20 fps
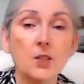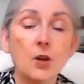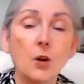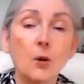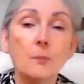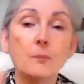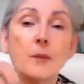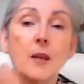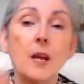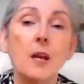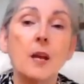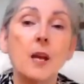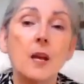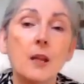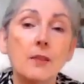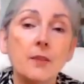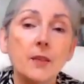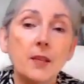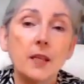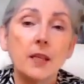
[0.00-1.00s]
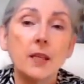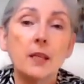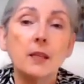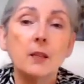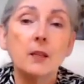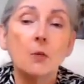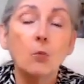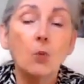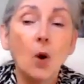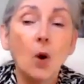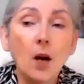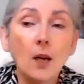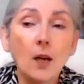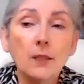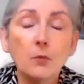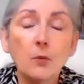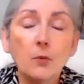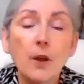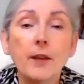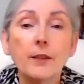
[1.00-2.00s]
So the
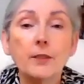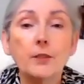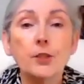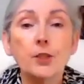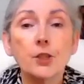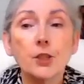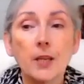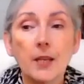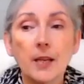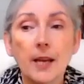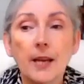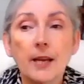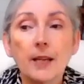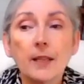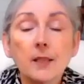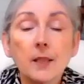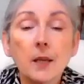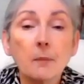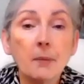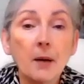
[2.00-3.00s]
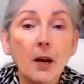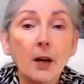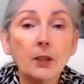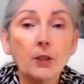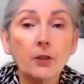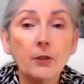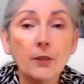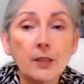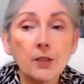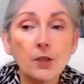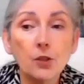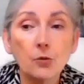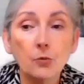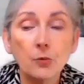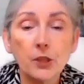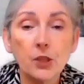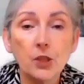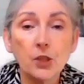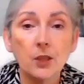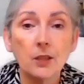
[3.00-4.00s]
wand energy is about your
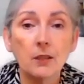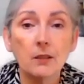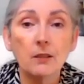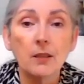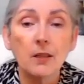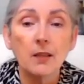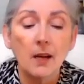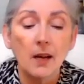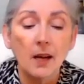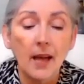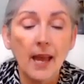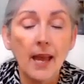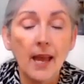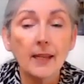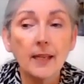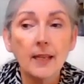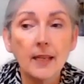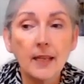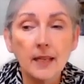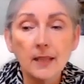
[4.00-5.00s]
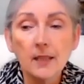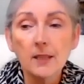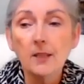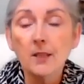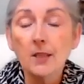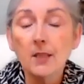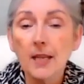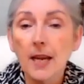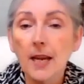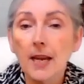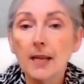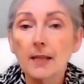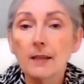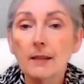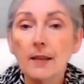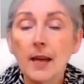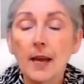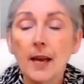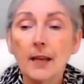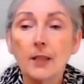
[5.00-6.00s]
intuition, and it is
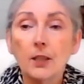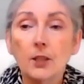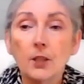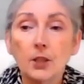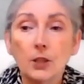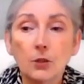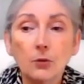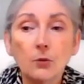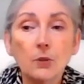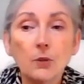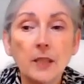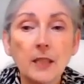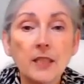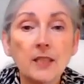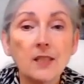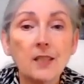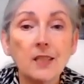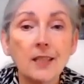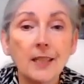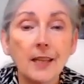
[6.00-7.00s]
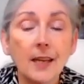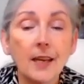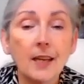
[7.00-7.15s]
saying that you need to